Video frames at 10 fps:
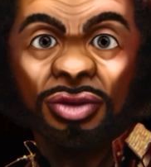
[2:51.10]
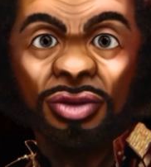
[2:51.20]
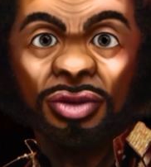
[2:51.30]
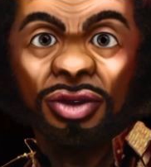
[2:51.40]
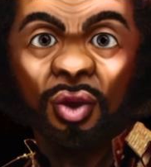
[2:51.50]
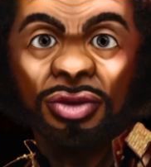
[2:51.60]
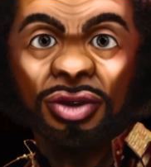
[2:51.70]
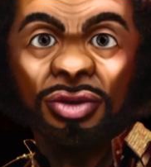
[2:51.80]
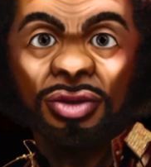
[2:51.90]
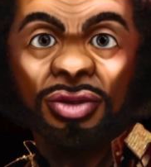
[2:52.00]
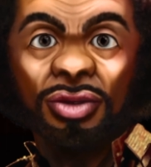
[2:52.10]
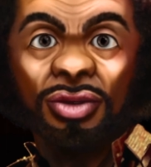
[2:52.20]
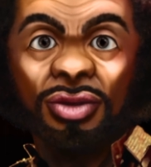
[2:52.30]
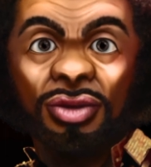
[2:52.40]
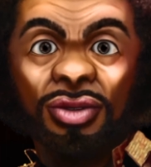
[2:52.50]
The plot.
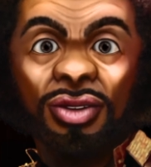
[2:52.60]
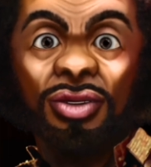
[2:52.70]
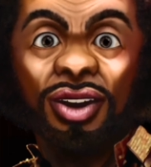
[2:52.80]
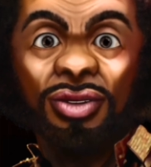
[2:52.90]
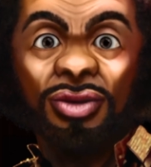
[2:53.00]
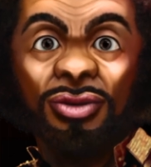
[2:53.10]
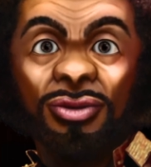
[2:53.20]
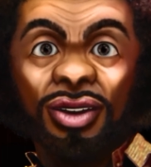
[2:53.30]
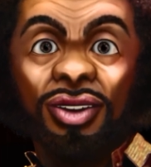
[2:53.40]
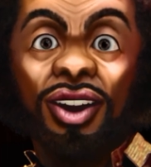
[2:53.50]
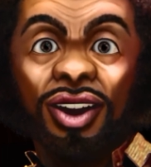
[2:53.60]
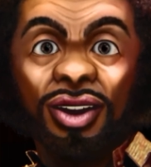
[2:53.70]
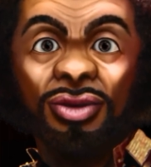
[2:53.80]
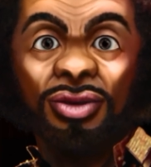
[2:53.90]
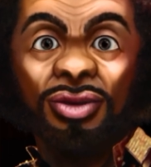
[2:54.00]
A
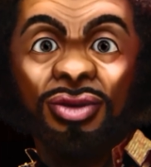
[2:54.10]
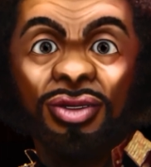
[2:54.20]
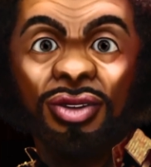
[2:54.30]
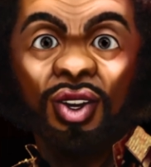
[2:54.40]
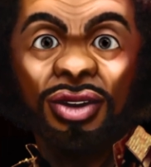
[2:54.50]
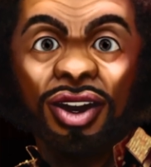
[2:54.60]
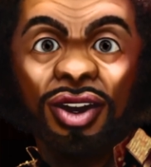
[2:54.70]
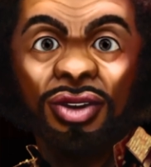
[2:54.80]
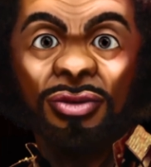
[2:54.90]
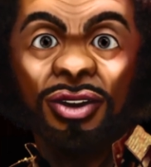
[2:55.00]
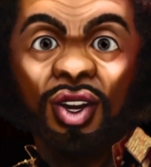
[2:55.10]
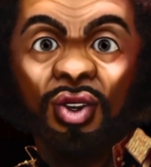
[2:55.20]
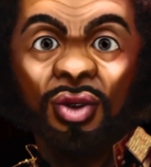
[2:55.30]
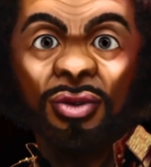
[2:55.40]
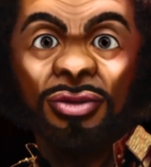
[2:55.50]
plot is the nitty-gritty
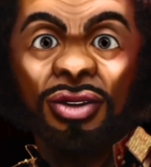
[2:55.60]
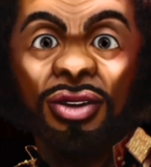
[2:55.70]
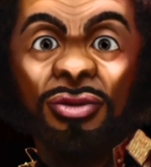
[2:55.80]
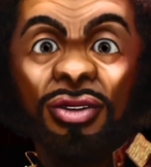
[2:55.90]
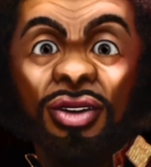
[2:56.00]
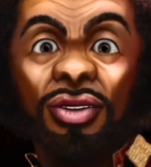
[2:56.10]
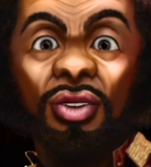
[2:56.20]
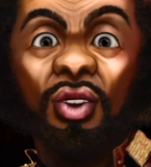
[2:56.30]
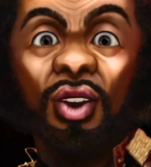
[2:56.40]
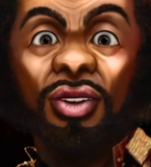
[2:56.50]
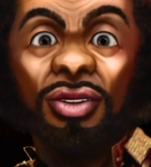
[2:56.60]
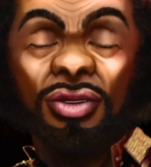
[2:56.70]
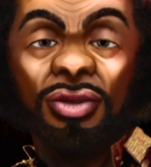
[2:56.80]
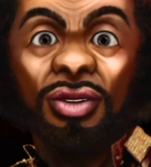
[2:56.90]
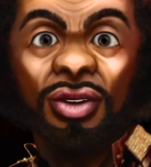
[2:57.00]
storyline around which the
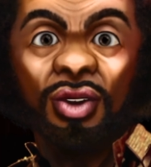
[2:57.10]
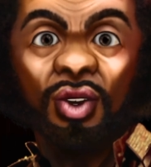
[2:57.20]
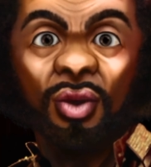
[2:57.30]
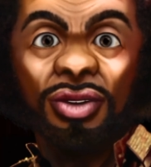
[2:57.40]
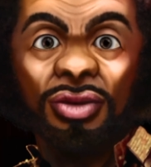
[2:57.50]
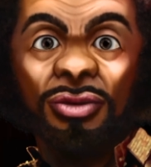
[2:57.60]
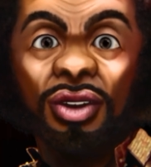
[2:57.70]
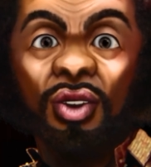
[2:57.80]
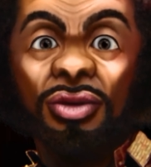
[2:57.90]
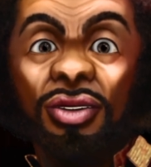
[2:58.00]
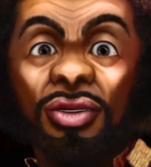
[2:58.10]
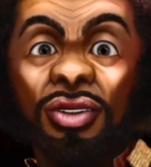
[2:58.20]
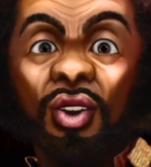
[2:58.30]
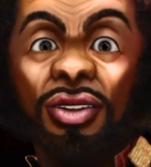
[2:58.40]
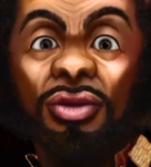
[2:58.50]
entire sex story is
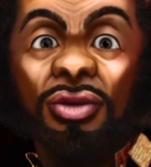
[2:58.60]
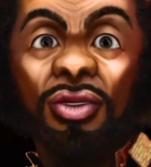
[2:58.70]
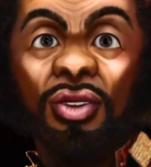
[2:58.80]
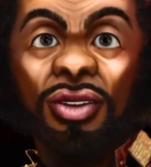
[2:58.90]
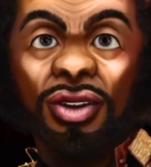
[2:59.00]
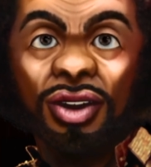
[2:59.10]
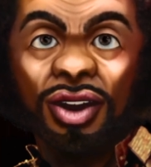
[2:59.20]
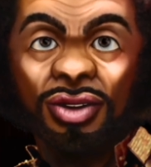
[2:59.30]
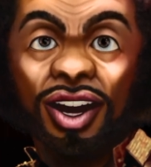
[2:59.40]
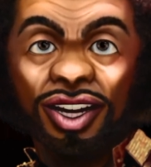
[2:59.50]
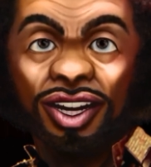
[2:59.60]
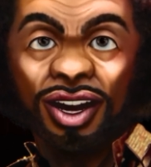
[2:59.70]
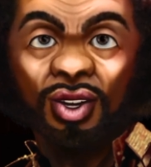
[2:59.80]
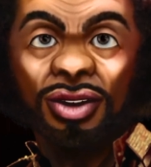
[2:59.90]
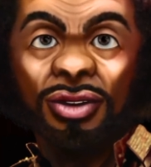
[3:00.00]
focused. A good
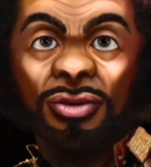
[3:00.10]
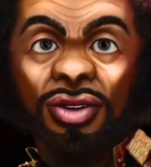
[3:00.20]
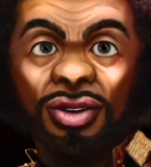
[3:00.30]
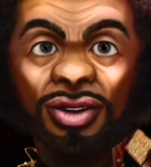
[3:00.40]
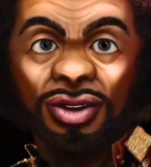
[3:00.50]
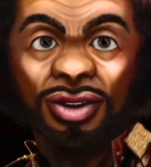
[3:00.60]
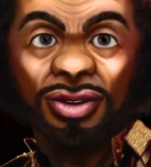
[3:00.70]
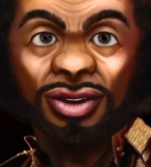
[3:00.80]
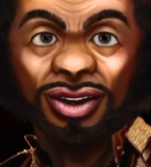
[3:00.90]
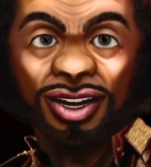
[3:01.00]
sex story plot will have 3